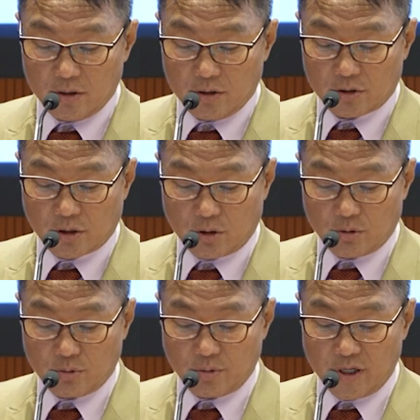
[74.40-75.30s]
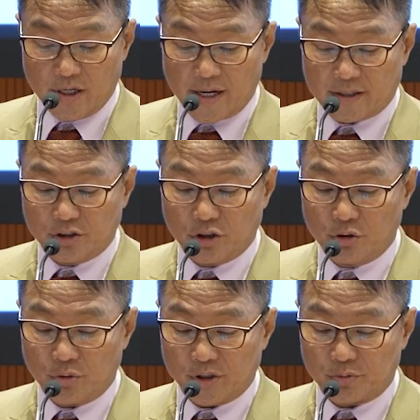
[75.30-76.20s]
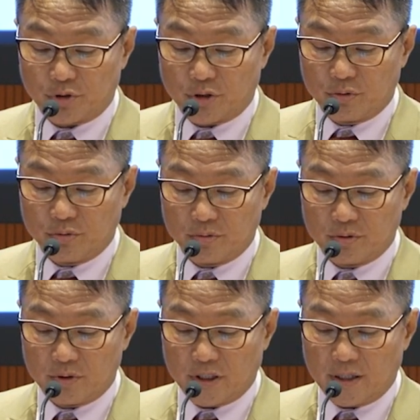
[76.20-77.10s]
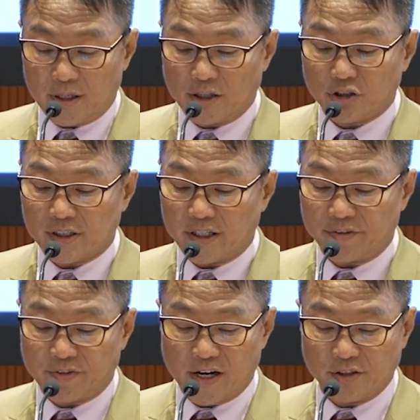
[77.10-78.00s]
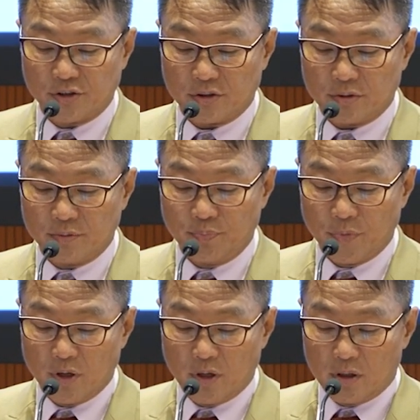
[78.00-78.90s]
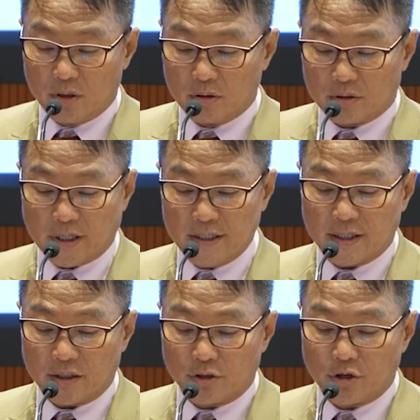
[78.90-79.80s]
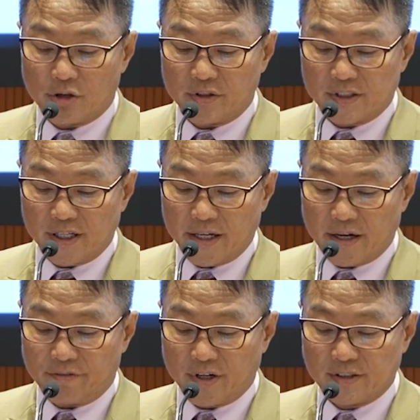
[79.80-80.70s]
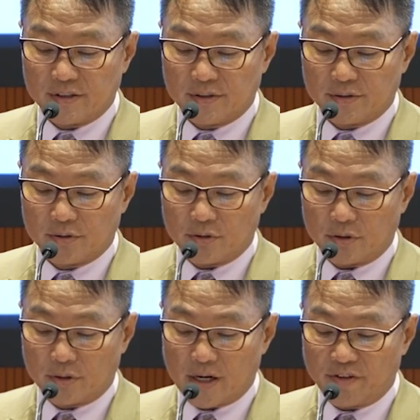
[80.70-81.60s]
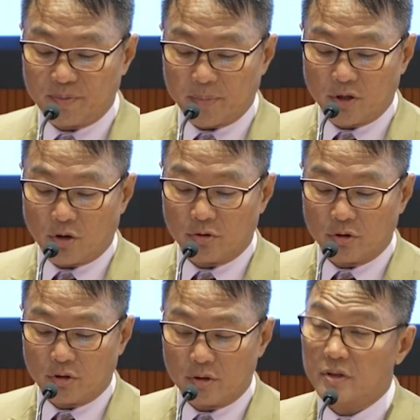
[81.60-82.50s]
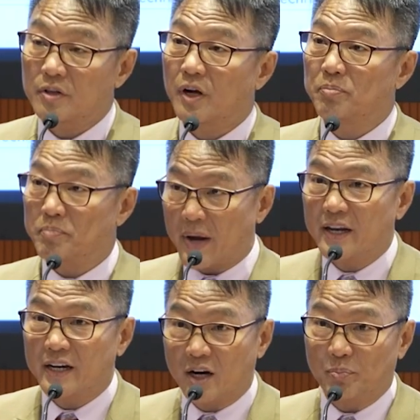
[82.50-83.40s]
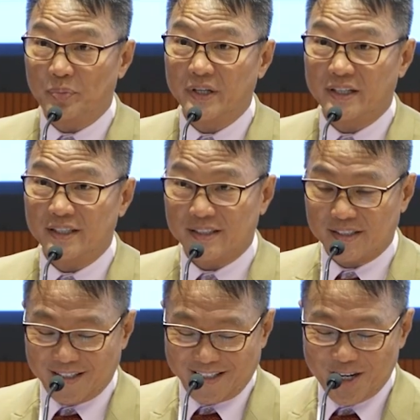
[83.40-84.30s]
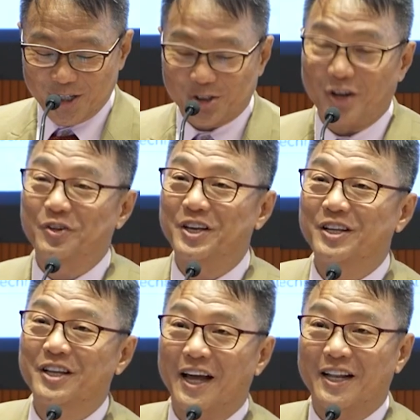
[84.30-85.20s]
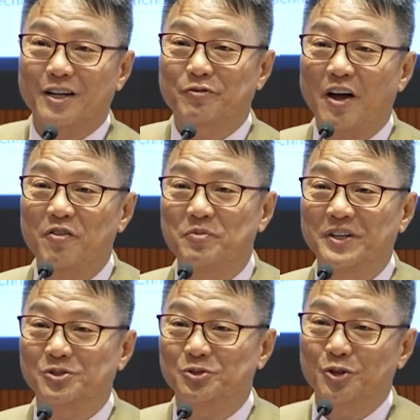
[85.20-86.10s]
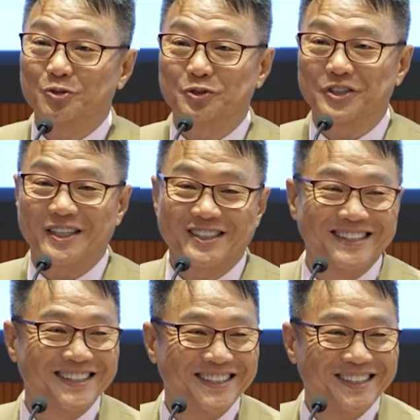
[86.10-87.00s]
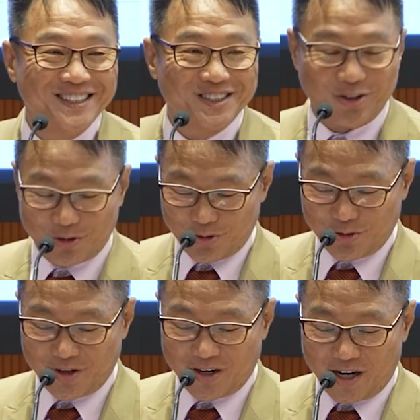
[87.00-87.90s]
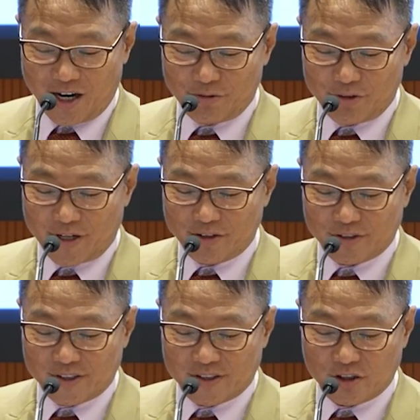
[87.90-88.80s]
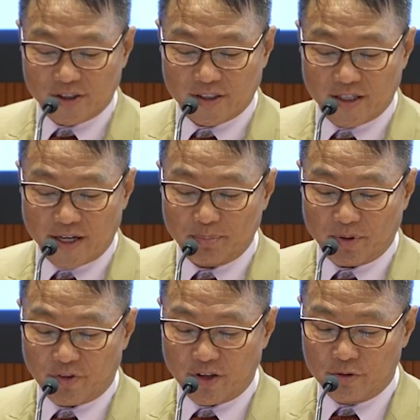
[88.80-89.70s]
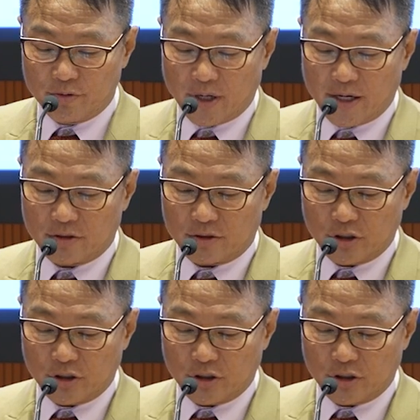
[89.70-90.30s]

So in addition to his role in Legislative Council, Duncan currently advises the government on many committees. So I think you take another 5 minutes to go through it. So I would like to just name a few, like